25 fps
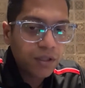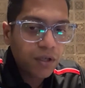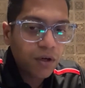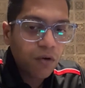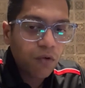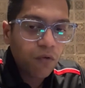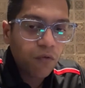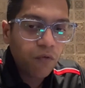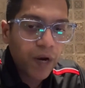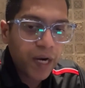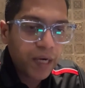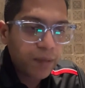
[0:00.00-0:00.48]

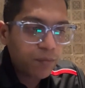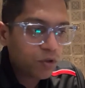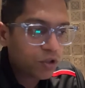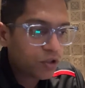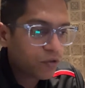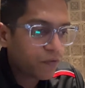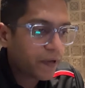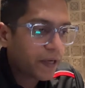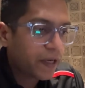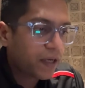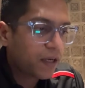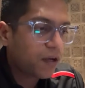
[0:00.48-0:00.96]
Wedbush
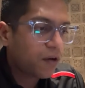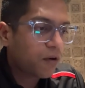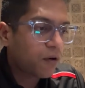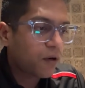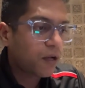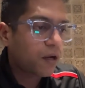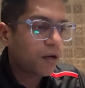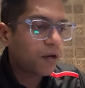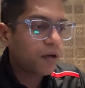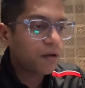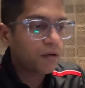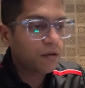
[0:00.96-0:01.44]
went out
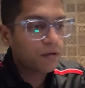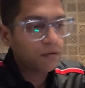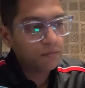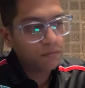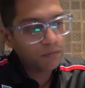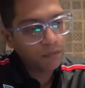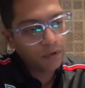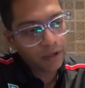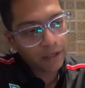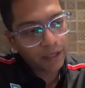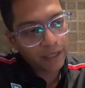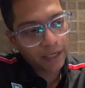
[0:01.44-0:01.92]
and
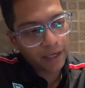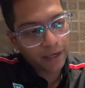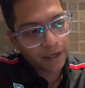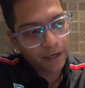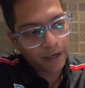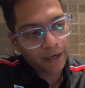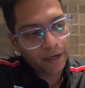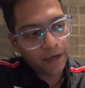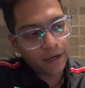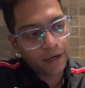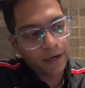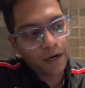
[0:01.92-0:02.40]

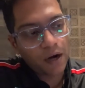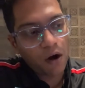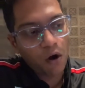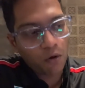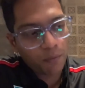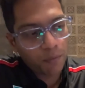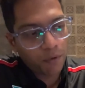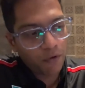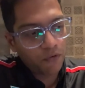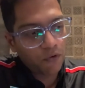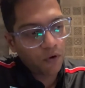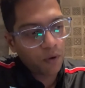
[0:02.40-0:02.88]
reiterated an
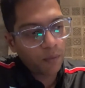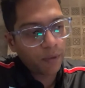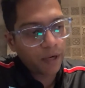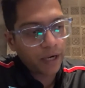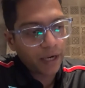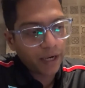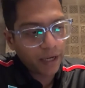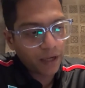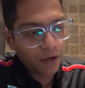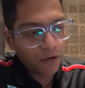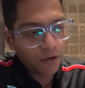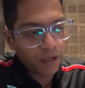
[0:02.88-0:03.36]
outperform
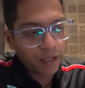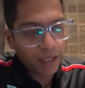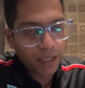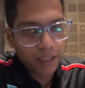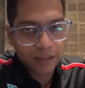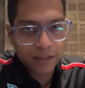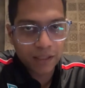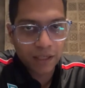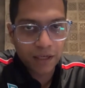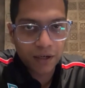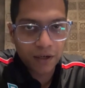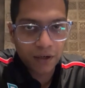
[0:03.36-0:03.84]
rating on
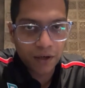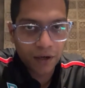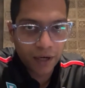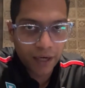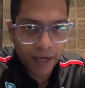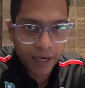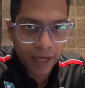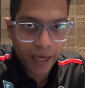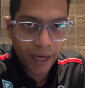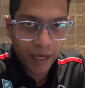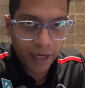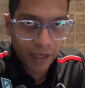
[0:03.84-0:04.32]
Tesla
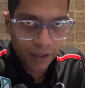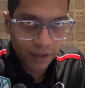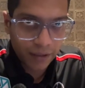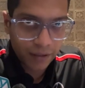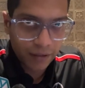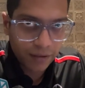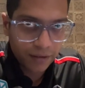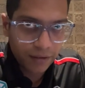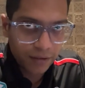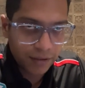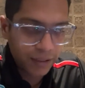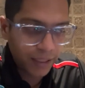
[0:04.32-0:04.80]
today,
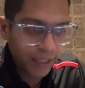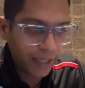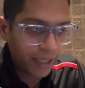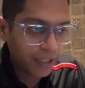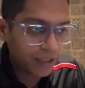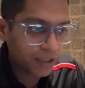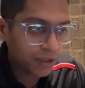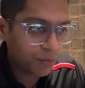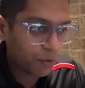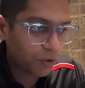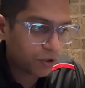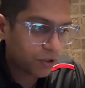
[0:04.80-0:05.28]
saying it's
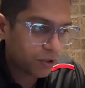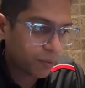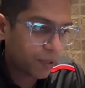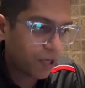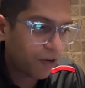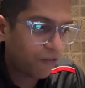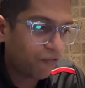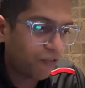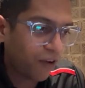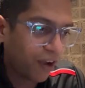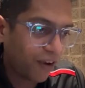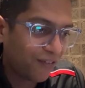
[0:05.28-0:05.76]
supposed to be at
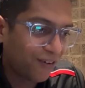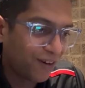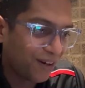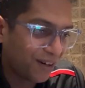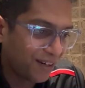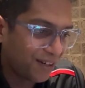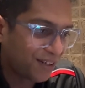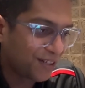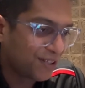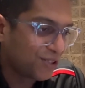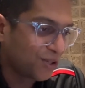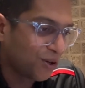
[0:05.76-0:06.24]

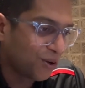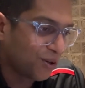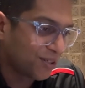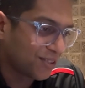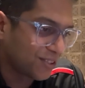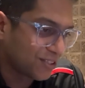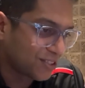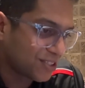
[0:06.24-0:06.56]
$500.